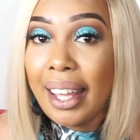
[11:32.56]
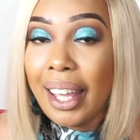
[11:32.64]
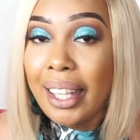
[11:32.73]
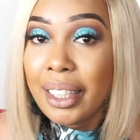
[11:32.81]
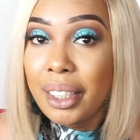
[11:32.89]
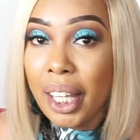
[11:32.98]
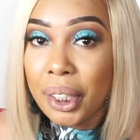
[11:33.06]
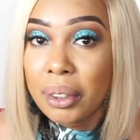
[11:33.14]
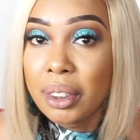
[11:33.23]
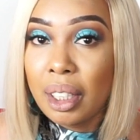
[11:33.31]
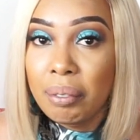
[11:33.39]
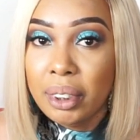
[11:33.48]

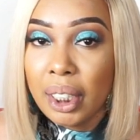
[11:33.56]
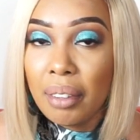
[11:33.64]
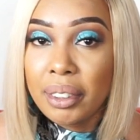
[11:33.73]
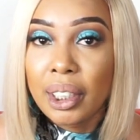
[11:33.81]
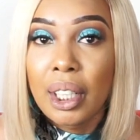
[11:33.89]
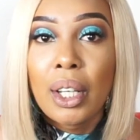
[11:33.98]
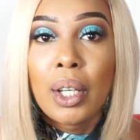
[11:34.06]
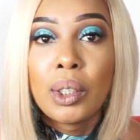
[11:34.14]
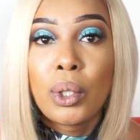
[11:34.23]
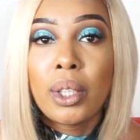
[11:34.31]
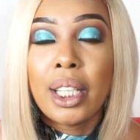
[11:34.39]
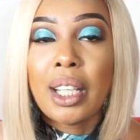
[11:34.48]
injections themselves.
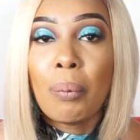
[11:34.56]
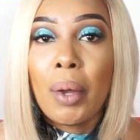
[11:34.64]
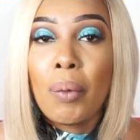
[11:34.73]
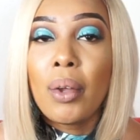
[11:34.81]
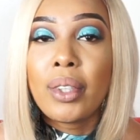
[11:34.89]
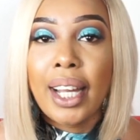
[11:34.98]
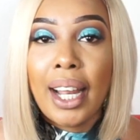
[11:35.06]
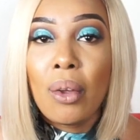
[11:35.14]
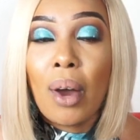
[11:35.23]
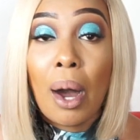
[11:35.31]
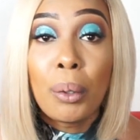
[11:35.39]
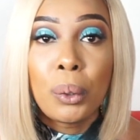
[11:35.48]
So there's a way we will tell
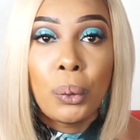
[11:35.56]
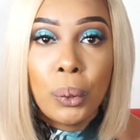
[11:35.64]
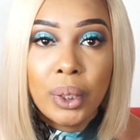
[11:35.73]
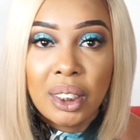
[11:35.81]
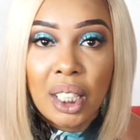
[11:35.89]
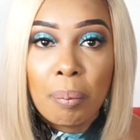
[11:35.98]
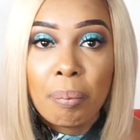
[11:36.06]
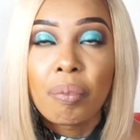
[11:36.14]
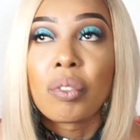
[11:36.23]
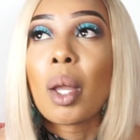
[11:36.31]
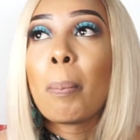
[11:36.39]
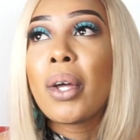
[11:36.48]
you how to use them,
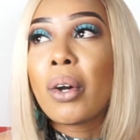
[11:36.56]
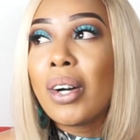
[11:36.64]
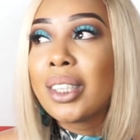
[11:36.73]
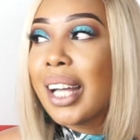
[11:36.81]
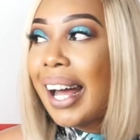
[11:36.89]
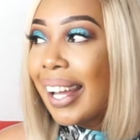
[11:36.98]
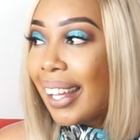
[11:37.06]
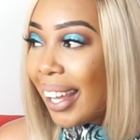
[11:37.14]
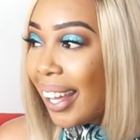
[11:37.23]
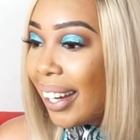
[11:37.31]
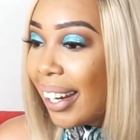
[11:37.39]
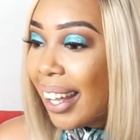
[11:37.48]
because
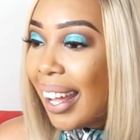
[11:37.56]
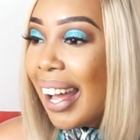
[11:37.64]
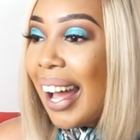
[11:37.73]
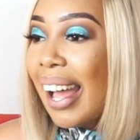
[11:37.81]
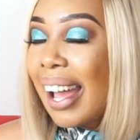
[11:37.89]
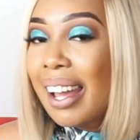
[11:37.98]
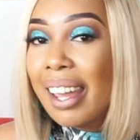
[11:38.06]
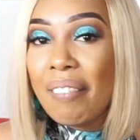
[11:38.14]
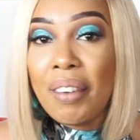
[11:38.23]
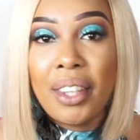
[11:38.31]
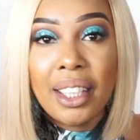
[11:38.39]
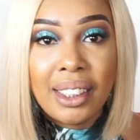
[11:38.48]
again, I can
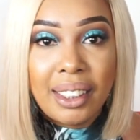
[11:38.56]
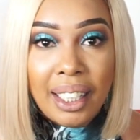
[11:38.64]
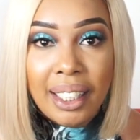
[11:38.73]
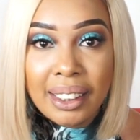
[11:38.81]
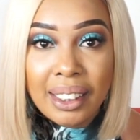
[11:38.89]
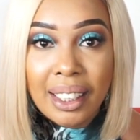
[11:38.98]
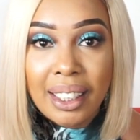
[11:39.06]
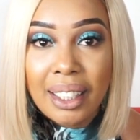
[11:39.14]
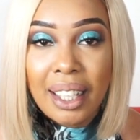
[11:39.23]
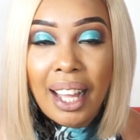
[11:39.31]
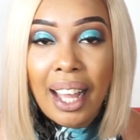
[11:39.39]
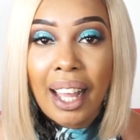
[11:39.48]
give you these things,
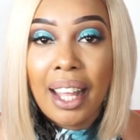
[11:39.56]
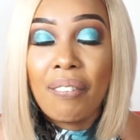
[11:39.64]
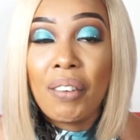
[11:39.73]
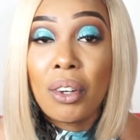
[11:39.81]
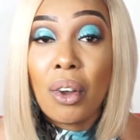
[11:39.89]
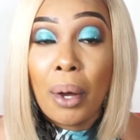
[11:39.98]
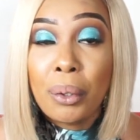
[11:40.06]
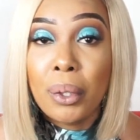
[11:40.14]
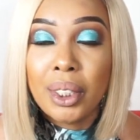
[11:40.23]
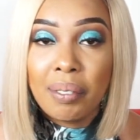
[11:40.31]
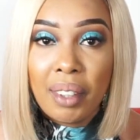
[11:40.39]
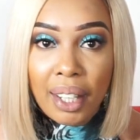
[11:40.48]
and if you don't know how to
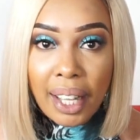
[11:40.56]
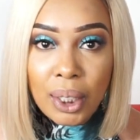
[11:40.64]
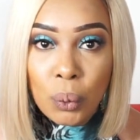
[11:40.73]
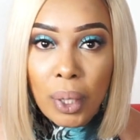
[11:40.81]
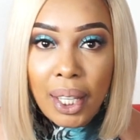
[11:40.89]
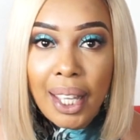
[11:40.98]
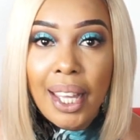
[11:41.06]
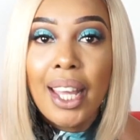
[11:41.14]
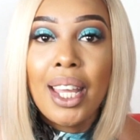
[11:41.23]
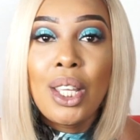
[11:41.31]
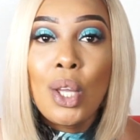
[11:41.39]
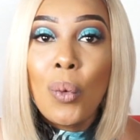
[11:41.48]
use them the right way,
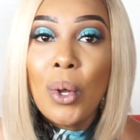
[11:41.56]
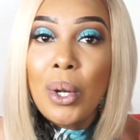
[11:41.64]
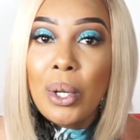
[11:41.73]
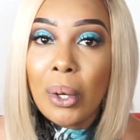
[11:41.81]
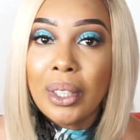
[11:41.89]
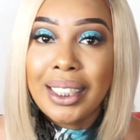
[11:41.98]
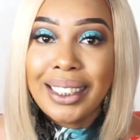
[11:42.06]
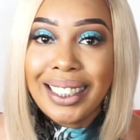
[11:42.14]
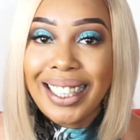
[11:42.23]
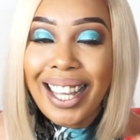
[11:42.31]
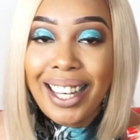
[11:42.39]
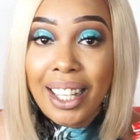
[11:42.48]
you will not
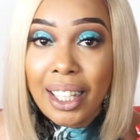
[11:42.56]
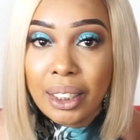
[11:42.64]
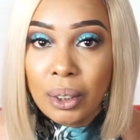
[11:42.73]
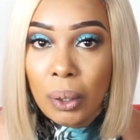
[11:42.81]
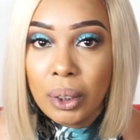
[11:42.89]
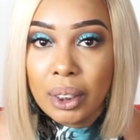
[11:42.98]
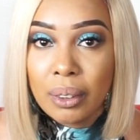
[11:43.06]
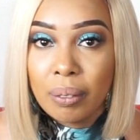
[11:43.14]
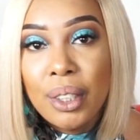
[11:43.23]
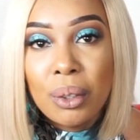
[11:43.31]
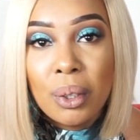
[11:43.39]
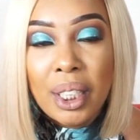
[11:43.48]
see any results.
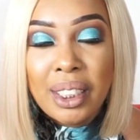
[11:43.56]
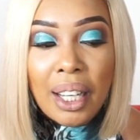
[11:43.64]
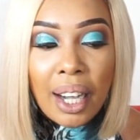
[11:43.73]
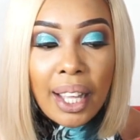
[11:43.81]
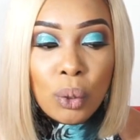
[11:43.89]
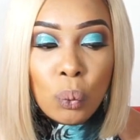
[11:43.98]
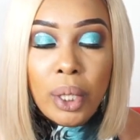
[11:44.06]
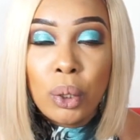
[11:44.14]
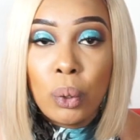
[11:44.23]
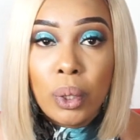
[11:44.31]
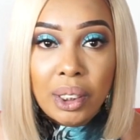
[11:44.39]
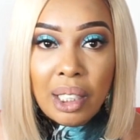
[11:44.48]
So there's a right way
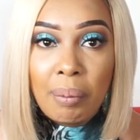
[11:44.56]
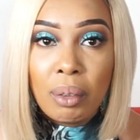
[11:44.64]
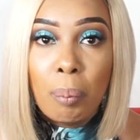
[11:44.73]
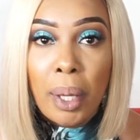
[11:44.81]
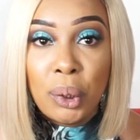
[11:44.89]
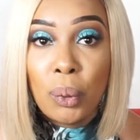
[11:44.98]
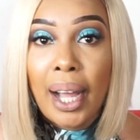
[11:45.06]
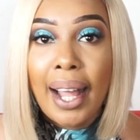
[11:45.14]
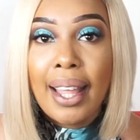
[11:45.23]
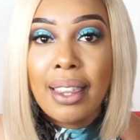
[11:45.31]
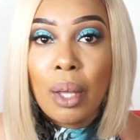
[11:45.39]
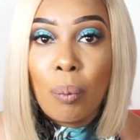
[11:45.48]
to use them to make sure
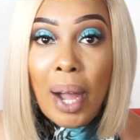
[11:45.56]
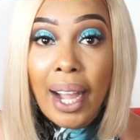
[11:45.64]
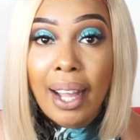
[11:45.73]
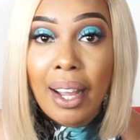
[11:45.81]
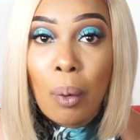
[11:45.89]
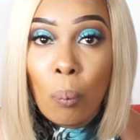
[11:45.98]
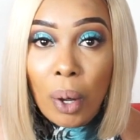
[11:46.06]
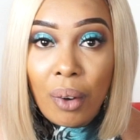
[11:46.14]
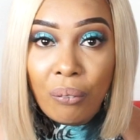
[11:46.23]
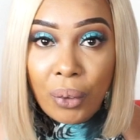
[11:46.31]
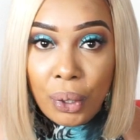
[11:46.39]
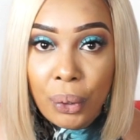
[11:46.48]
they work well
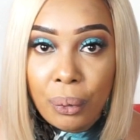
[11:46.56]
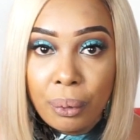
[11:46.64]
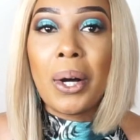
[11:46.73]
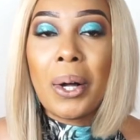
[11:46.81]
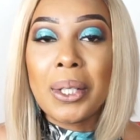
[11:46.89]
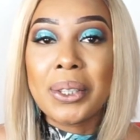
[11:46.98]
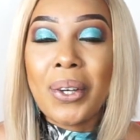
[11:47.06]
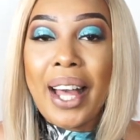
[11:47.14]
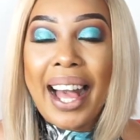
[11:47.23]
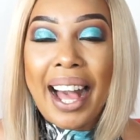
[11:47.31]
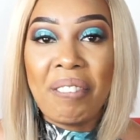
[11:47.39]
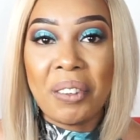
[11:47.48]
for you. Also, I
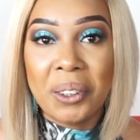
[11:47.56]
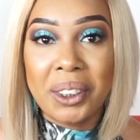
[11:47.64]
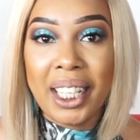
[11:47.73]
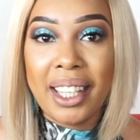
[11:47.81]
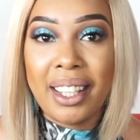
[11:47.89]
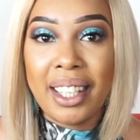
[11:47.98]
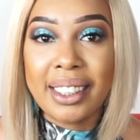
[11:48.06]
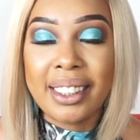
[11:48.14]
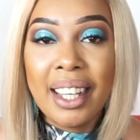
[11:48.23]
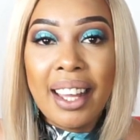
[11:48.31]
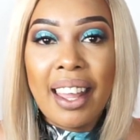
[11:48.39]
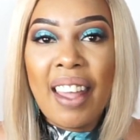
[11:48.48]
have to say this:
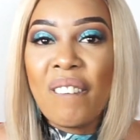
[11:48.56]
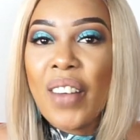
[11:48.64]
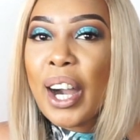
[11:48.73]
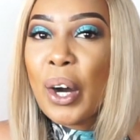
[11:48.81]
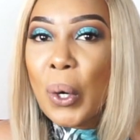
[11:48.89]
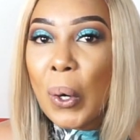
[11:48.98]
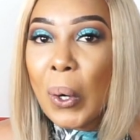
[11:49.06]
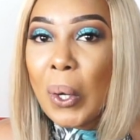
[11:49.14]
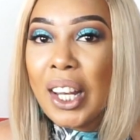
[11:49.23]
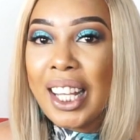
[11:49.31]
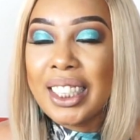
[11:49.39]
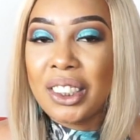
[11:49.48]
if your
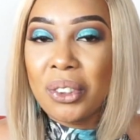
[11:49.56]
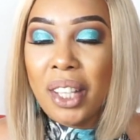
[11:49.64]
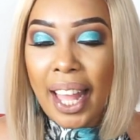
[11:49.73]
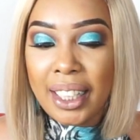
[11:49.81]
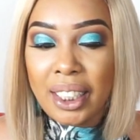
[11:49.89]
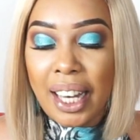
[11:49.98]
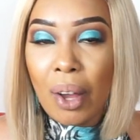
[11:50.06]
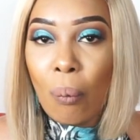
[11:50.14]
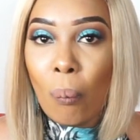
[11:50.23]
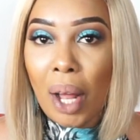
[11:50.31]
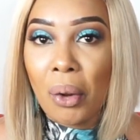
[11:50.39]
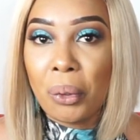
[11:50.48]
goal is to get like
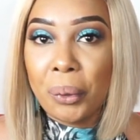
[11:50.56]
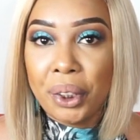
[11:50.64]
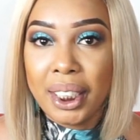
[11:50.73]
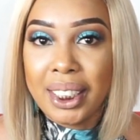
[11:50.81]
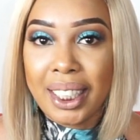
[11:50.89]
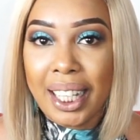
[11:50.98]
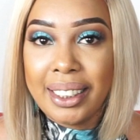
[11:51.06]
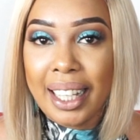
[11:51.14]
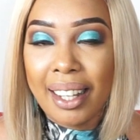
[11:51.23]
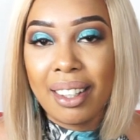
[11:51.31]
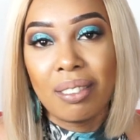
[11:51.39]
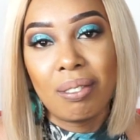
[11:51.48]
1 or 2 shades
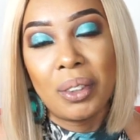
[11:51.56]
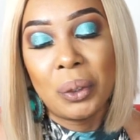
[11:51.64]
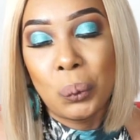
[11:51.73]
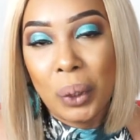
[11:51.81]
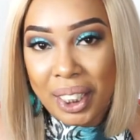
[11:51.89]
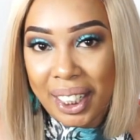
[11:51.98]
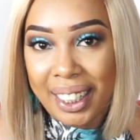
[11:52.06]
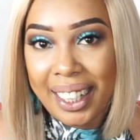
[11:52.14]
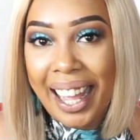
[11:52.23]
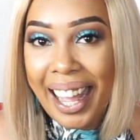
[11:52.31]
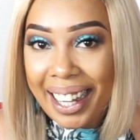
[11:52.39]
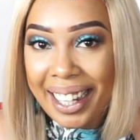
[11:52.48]
lighter, sweetie,
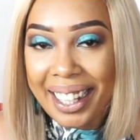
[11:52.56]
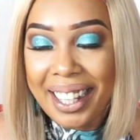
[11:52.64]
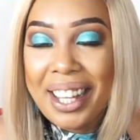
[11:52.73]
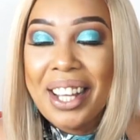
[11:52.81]
honey,